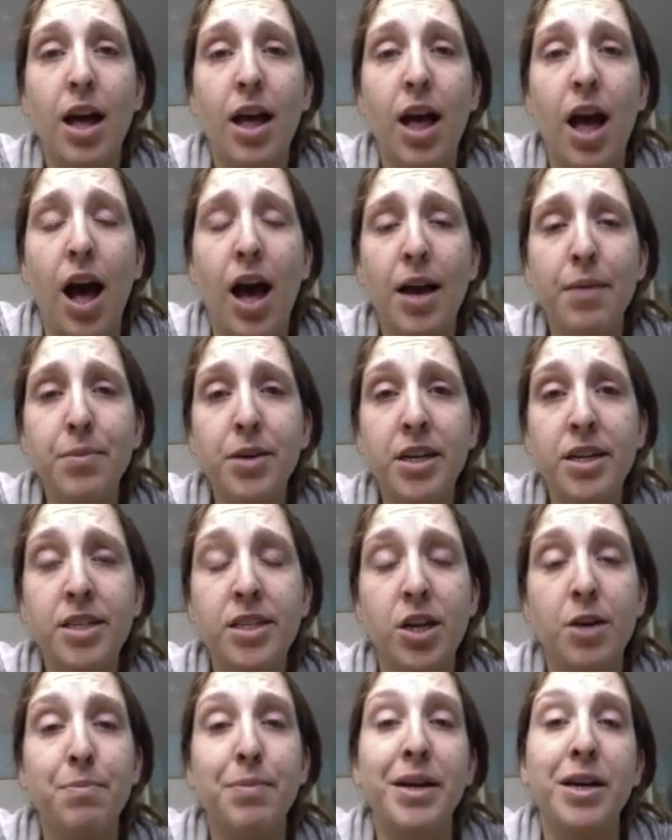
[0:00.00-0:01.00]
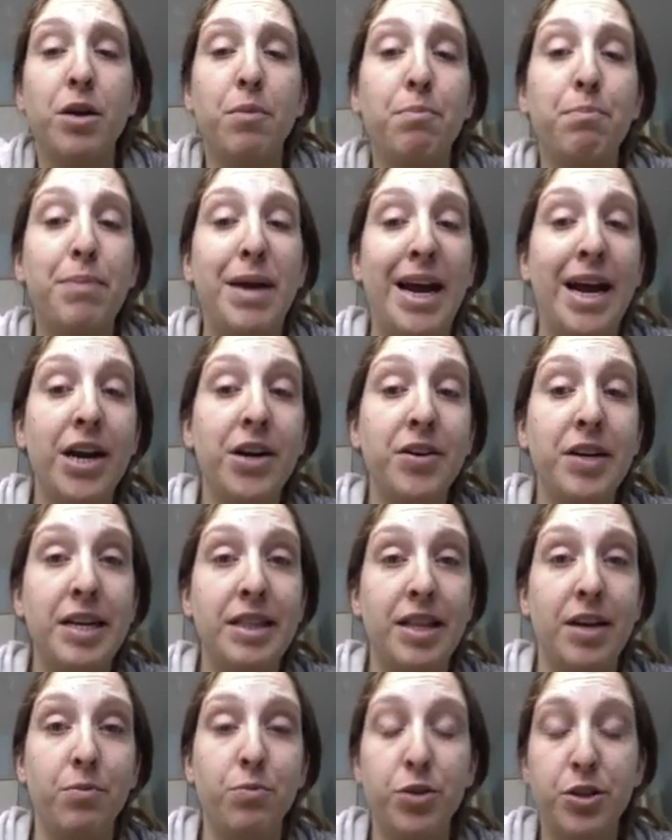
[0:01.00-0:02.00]
I'm going to start by comparing
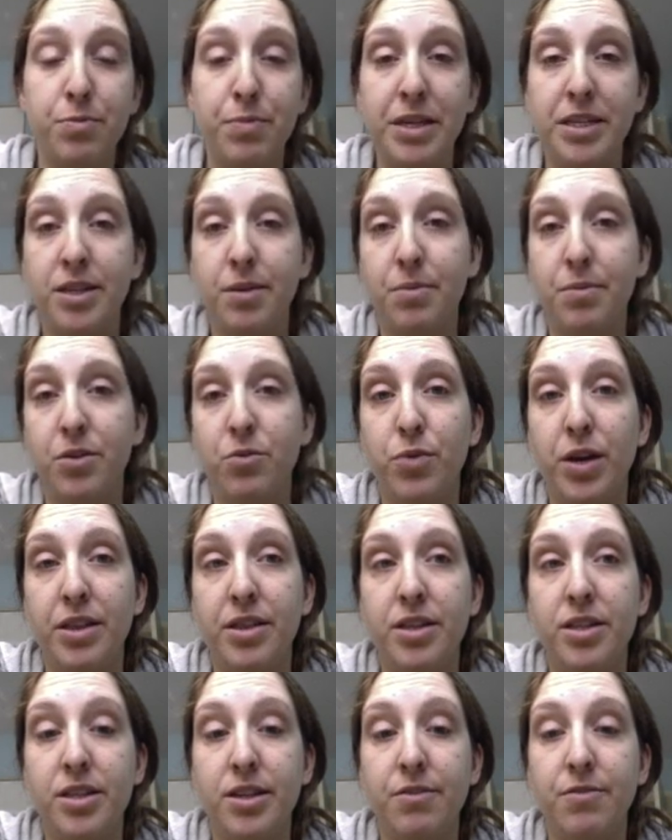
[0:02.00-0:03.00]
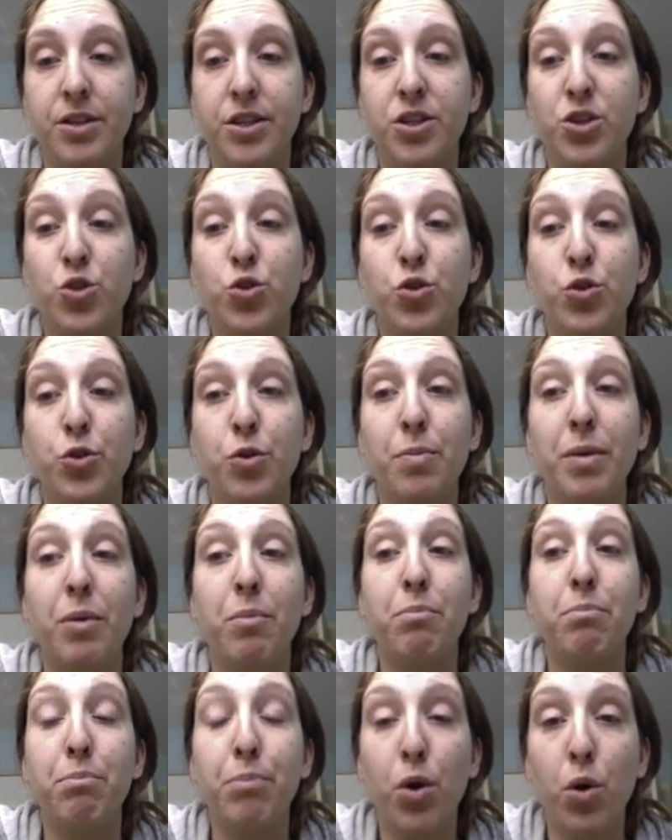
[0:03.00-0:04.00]
them, which means I'm going to write the stuff that's true
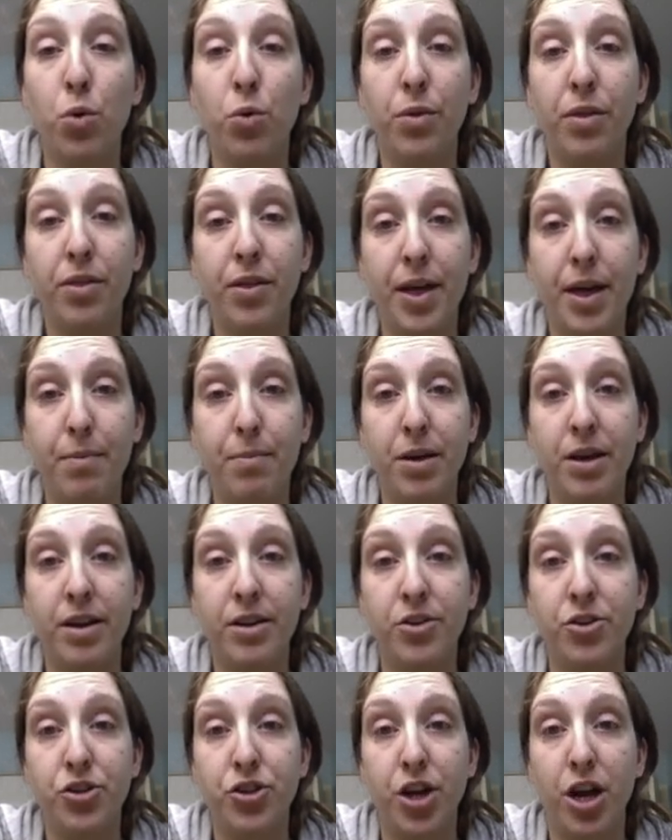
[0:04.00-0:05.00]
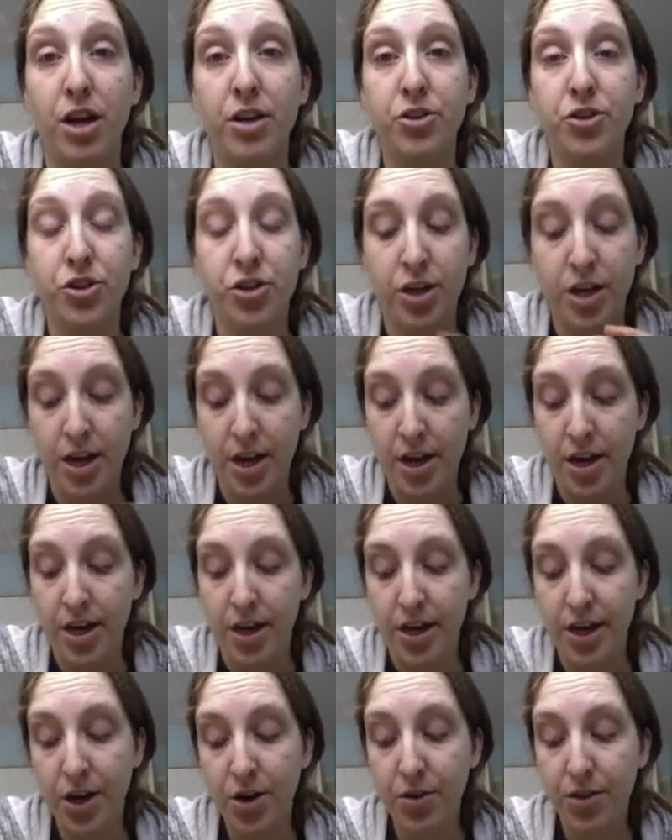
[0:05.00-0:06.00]
about both Emma and Josh.
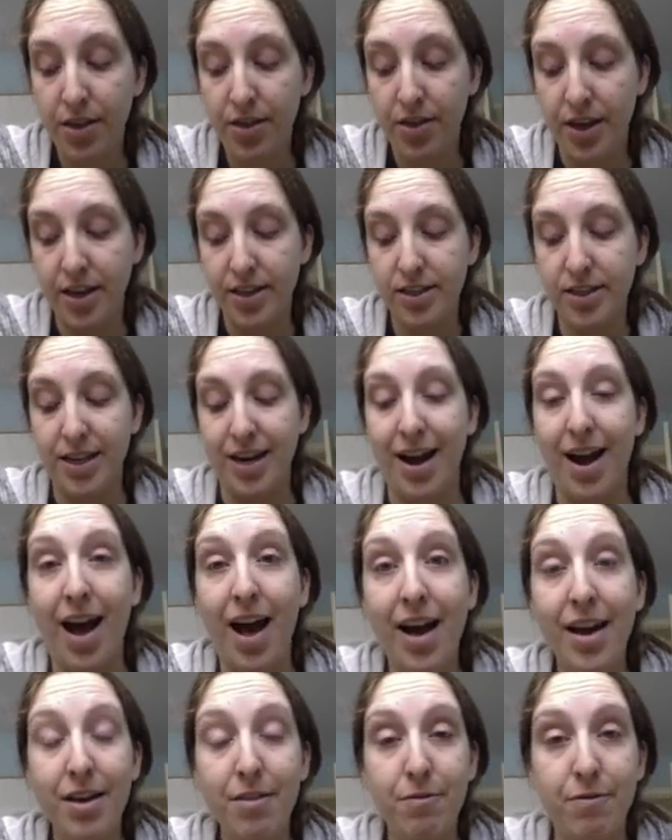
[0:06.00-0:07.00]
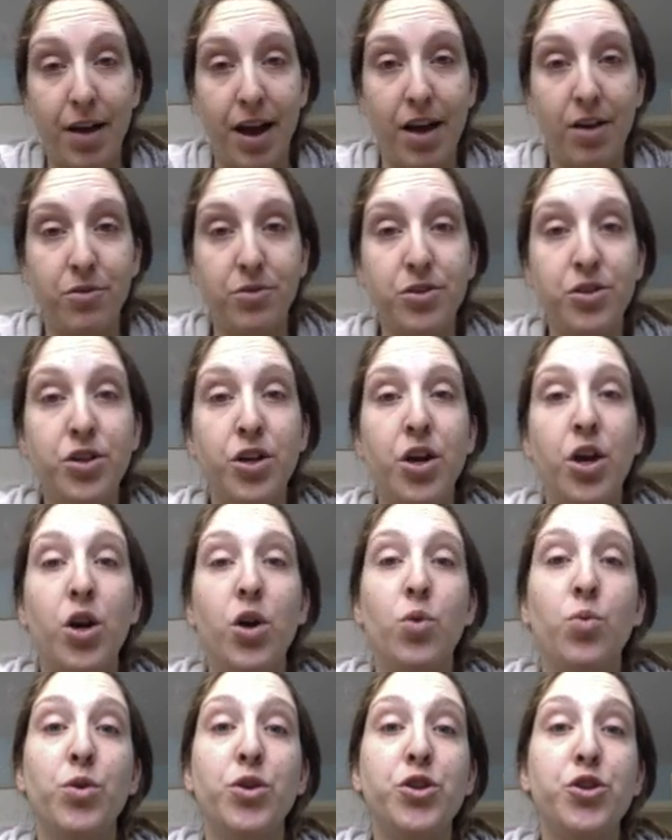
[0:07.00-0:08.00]
Here are the things that I found
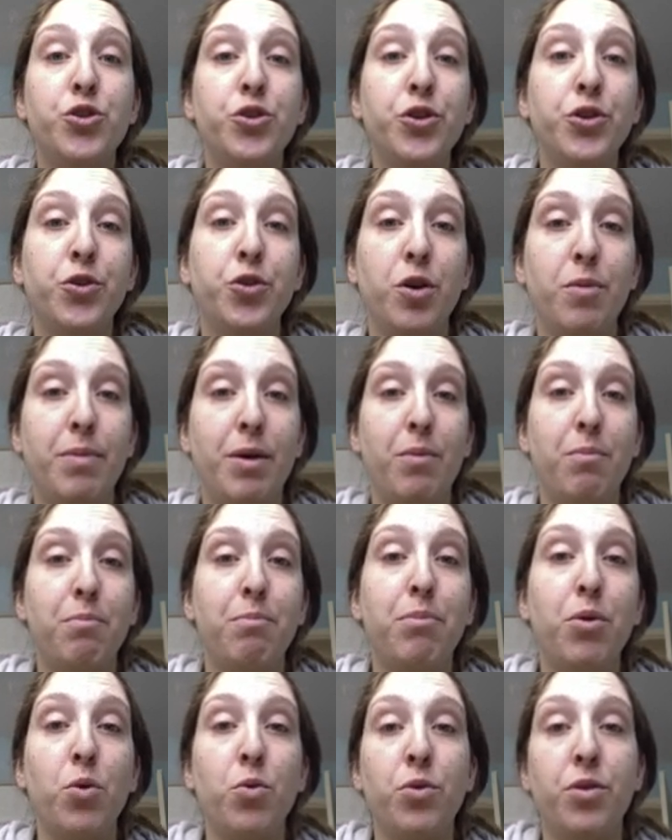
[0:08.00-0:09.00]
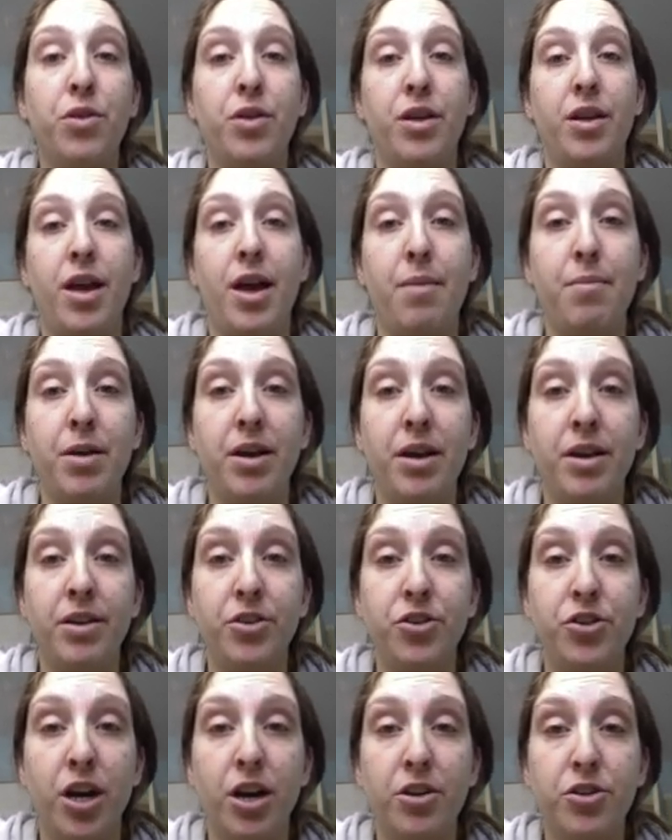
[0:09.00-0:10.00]
were true about both Emma
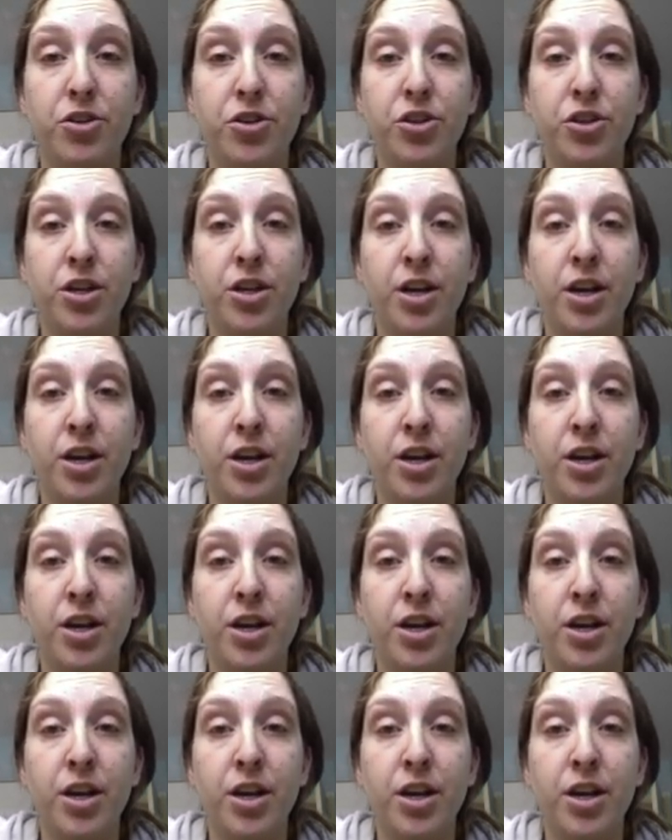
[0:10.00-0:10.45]
and Josh.